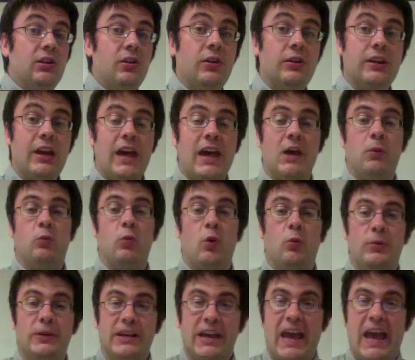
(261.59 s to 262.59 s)
look at
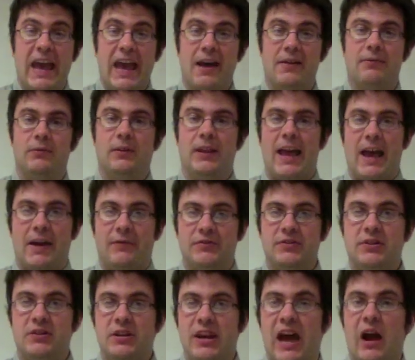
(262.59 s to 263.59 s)
what we have
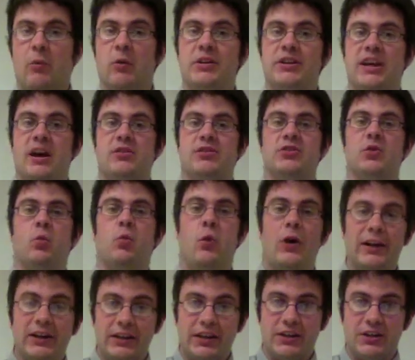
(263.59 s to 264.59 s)
left. Now we're down to
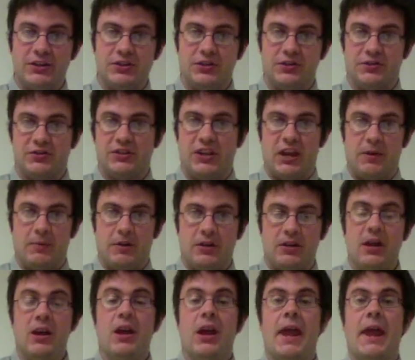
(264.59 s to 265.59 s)
one conditional statement
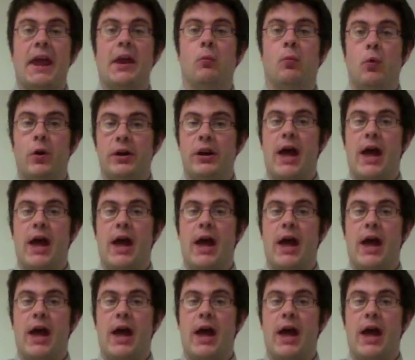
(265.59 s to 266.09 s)
and one